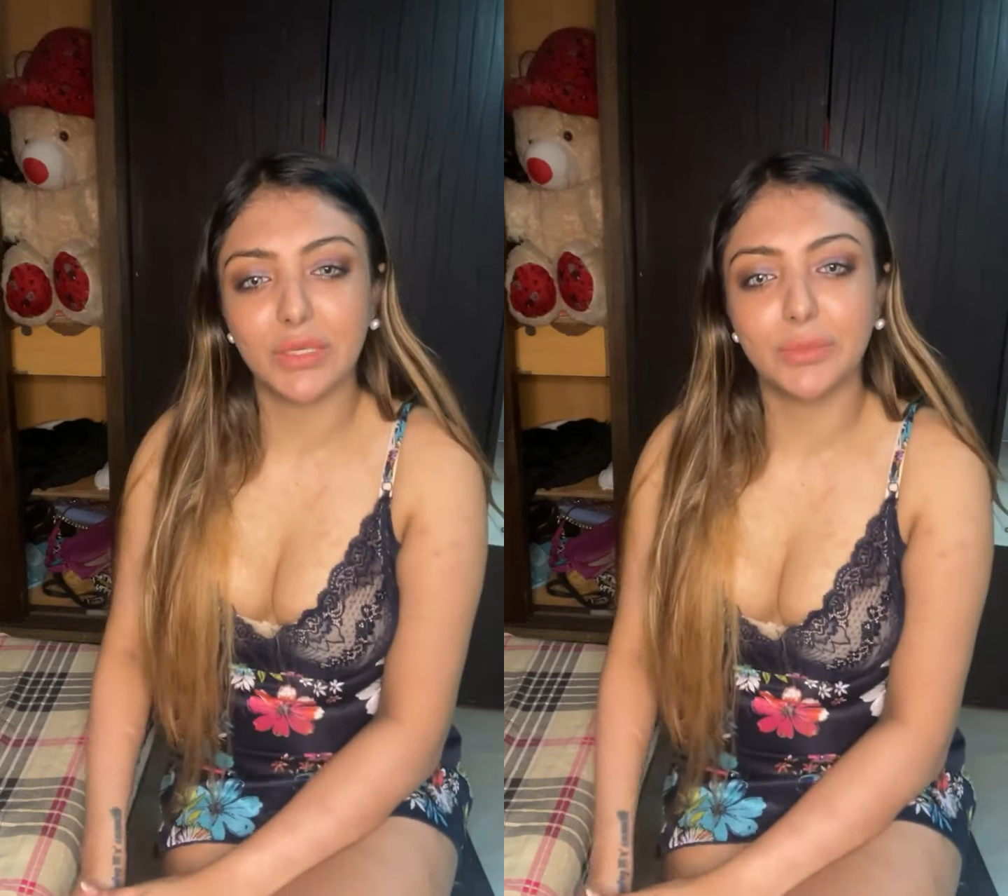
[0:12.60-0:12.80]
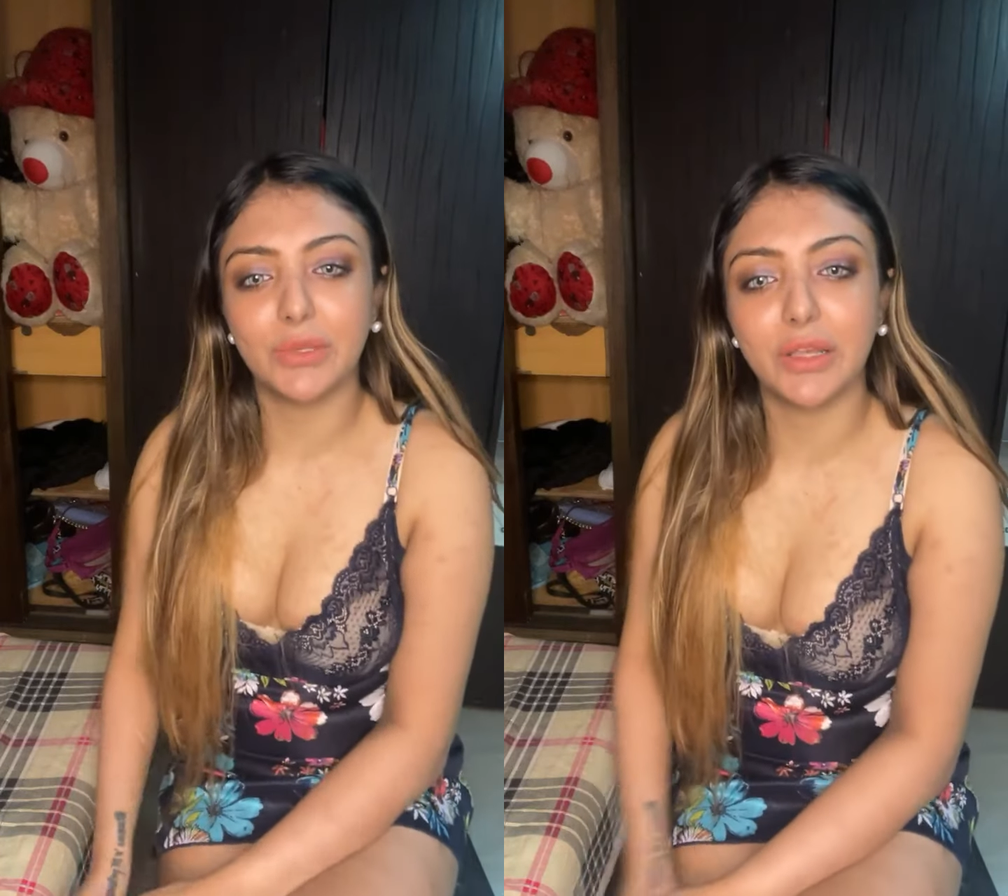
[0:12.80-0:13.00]

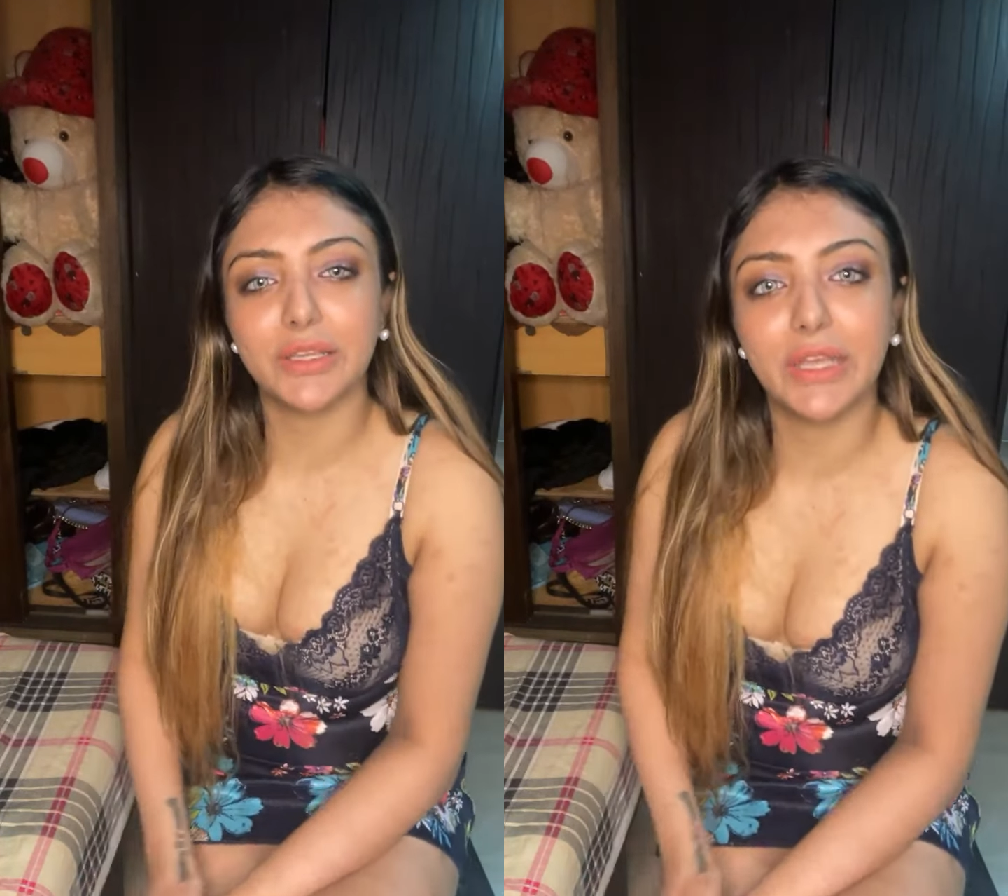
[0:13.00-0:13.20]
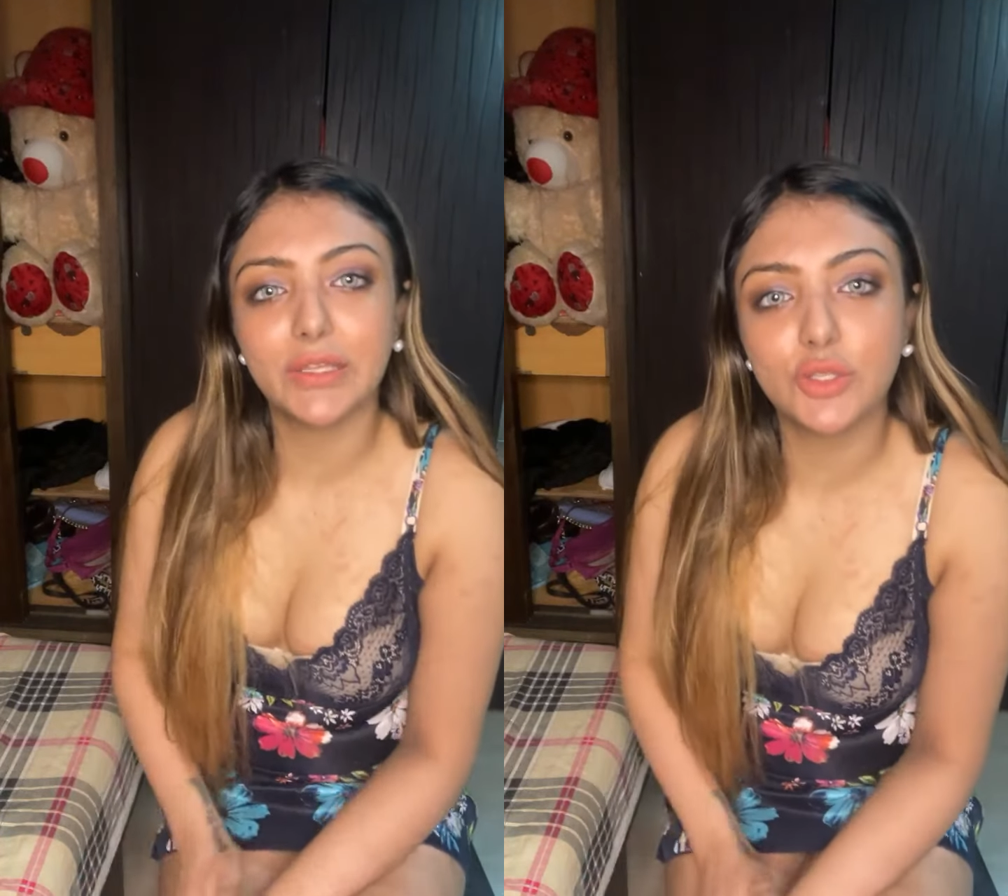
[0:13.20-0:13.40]
People are
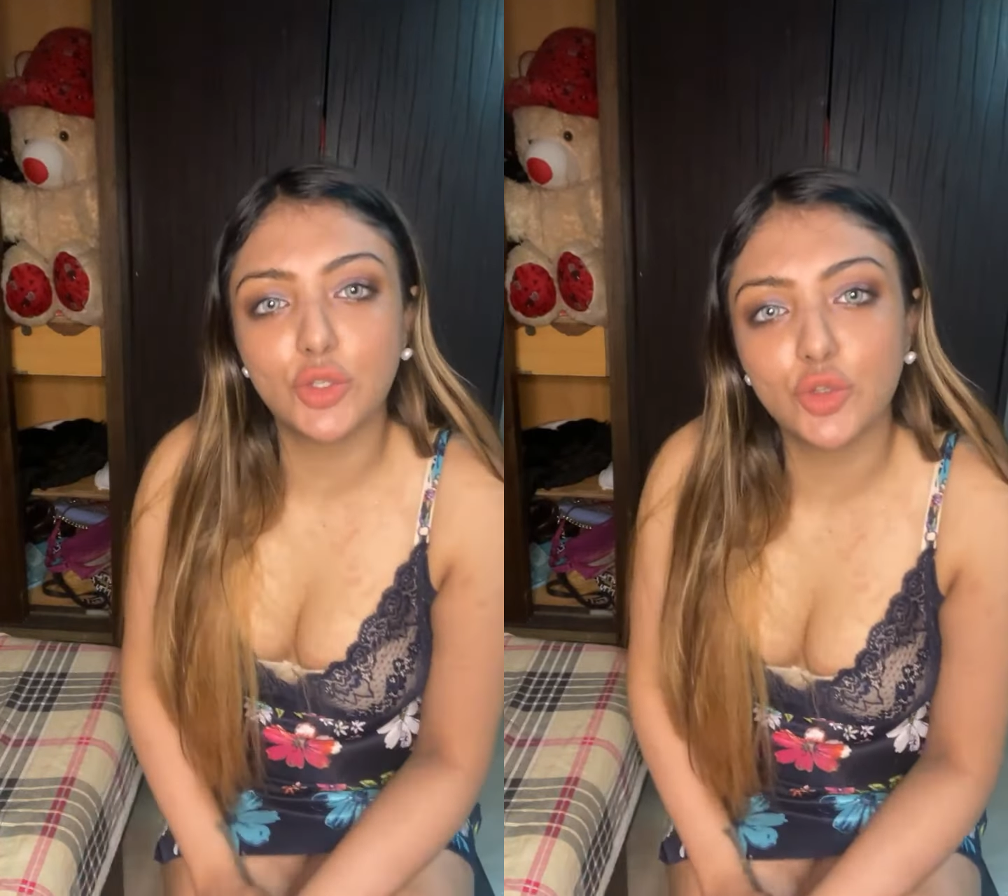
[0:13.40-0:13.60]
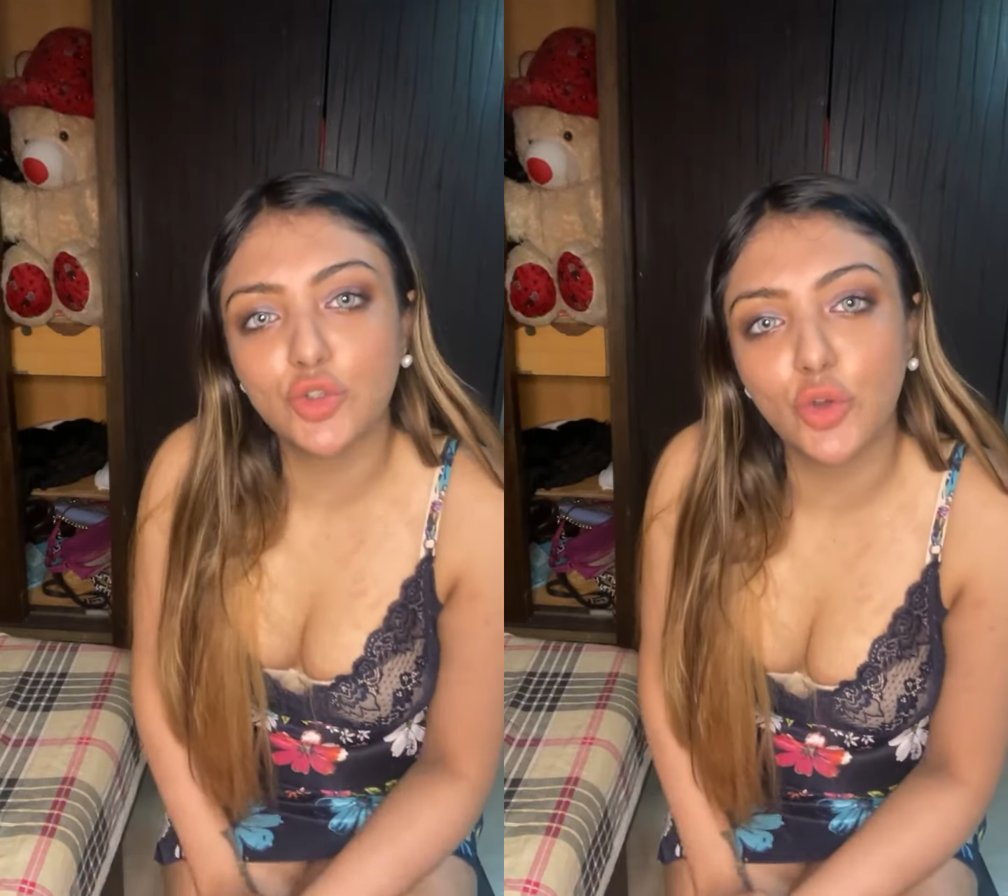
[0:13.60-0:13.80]
yet to